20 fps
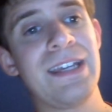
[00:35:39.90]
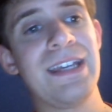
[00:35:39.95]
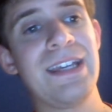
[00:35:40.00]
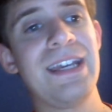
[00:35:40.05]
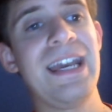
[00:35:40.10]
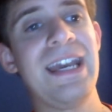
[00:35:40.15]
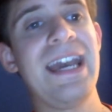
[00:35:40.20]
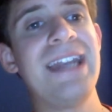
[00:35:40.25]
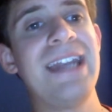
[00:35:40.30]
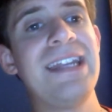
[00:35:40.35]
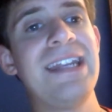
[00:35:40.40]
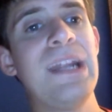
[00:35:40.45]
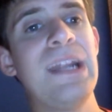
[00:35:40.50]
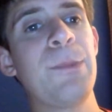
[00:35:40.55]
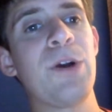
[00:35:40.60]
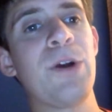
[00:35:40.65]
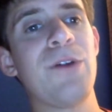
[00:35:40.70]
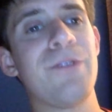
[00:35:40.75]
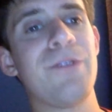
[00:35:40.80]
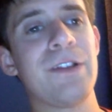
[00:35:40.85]
and he ended
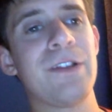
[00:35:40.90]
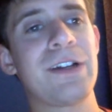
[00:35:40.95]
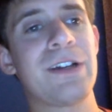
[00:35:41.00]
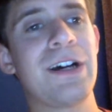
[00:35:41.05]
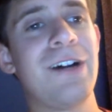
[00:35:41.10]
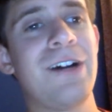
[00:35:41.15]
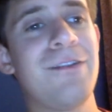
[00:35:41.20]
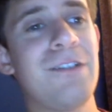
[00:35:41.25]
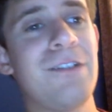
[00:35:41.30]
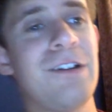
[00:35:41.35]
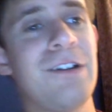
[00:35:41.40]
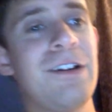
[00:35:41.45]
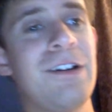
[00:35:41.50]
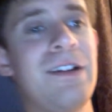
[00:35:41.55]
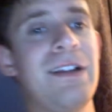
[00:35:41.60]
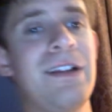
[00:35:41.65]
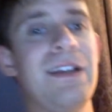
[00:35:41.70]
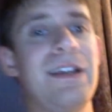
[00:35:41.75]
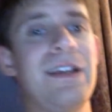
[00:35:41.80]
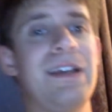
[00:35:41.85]
up going for the cover,
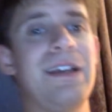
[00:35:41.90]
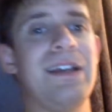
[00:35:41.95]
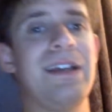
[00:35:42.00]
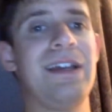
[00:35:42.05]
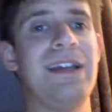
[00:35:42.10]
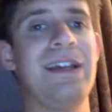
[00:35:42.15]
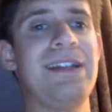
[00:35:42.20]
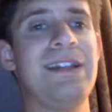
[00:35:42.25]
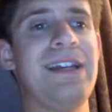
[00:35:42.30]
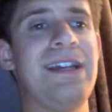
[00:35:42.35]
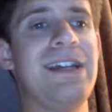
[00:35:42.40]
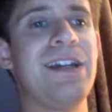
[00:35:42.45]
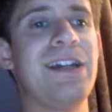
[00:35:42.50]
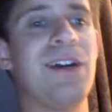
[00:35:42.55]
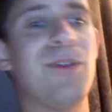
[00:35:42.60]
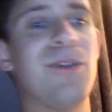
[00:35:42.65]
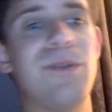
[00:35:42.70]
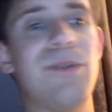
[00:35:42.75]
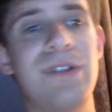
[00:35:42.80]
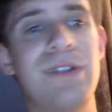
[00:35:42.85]
and there you
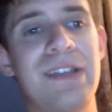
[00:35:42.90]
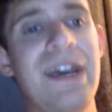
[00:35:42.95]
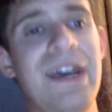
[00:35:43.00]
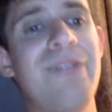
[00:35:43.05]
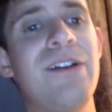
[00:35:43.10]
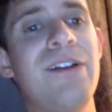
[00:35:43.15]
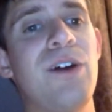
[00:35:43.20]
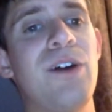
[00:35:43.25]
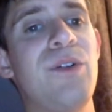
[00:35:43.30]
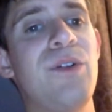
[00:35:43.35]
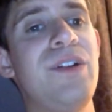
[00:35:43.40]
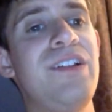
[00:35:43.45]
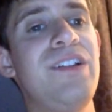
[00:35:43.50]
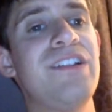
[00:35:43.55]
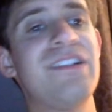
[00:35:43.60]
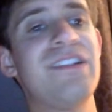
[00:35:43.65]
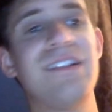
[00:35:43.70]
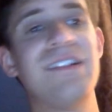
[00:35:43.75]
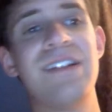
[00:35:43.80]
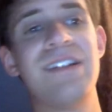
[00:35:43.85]
go. Kevin
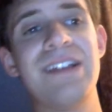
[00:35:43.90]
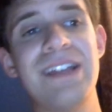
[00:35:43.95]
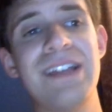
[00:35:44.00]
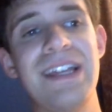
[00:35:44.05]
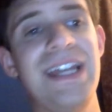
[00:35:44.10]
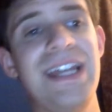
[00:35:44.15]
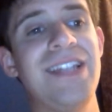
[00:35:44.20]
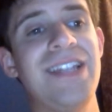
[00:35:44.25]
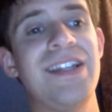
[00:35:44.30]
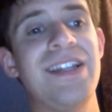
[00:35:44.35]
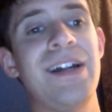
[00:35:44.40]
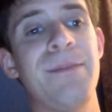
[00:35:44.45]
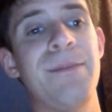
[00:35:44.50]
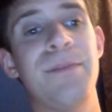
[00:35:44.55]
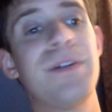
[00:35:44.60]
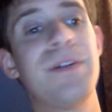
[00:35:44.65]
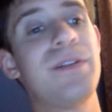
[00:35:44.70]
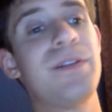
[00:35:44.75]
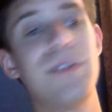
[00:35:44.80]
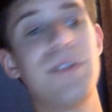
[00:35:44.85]
Owens ended
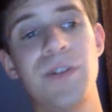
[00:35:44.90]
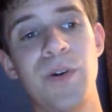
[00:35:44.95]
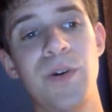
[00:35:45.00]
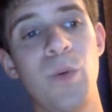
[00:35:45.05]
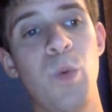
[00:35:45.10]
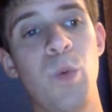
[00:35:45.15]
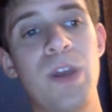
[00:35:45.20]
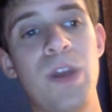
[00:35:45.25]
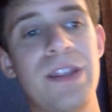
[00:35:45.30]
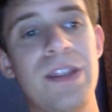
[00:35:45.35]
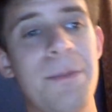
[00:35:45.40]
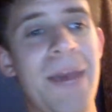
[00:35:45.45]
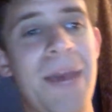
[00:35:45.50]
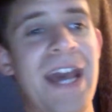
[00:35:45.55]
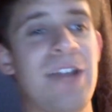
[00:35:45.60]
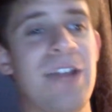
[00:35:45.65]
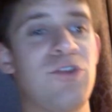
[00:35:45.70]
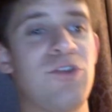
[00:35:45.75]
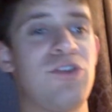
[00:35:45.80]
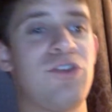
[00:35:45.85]
up winning the
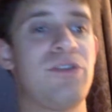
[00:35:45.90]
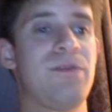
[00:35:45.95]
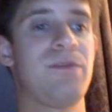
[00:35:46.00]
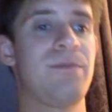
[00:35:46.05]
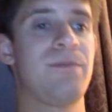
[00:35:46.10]
match.